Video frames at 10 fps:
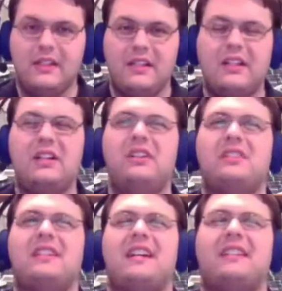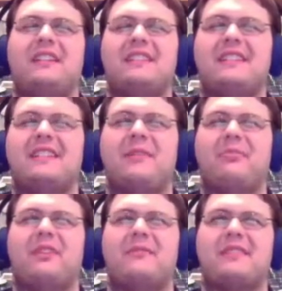Okay, let's get the
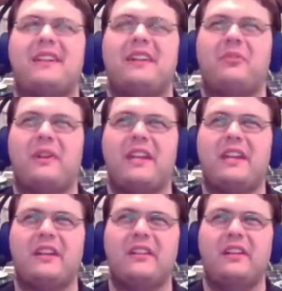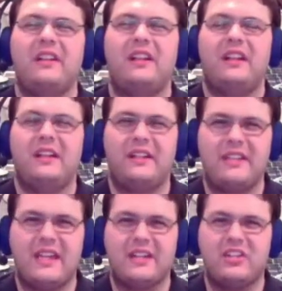premise out of the way here.
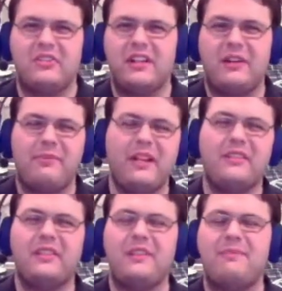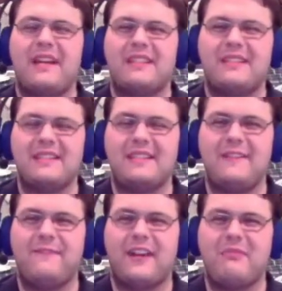Apparently back
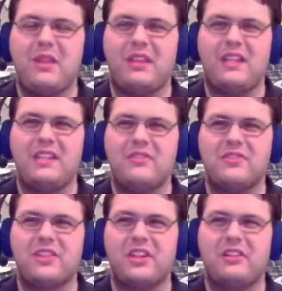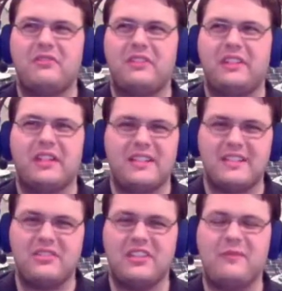65 million years ago,
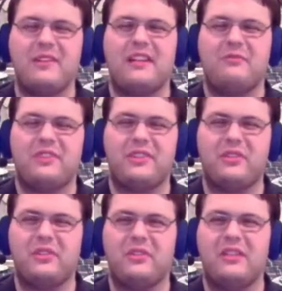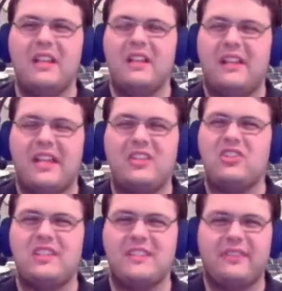still keeping up with the whole
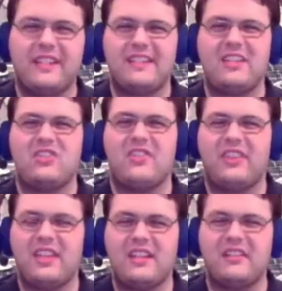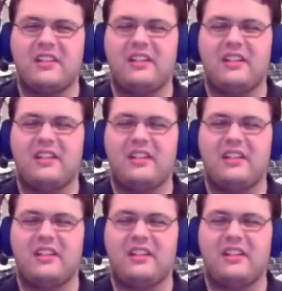ancient civilization thing